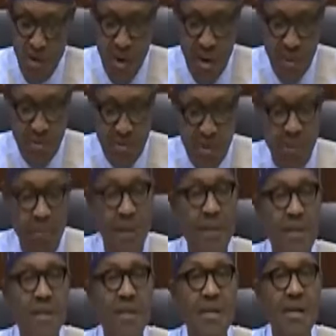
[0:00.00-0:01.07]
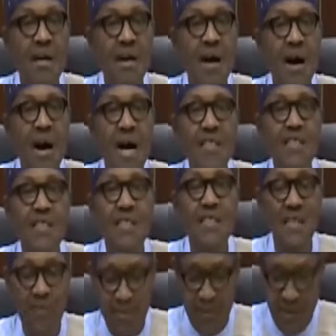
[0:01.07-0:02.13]
we have suffered a
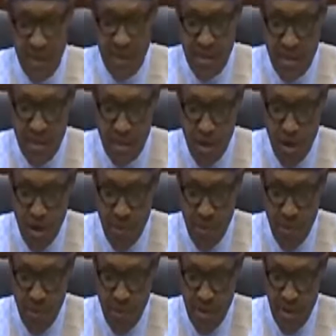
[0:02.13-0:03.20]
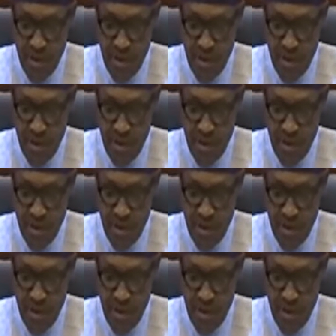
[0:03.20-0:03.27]
significant drop